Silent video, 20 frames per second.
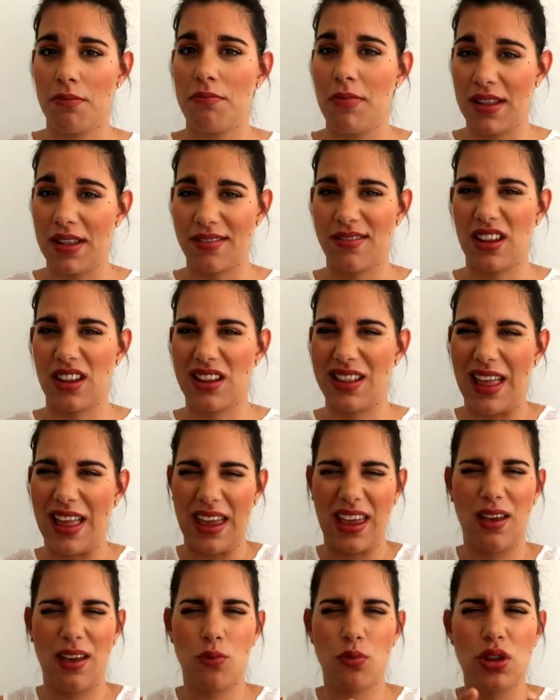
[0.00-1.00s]
message
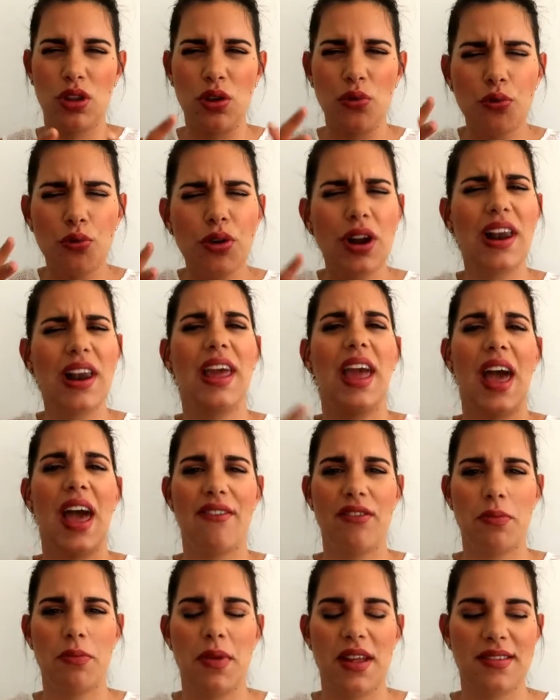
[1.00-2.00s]
like with the really
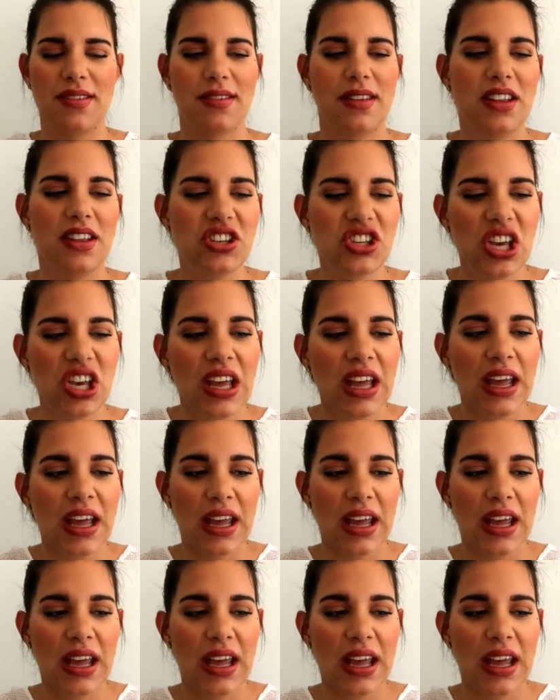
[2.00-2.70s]
heavy message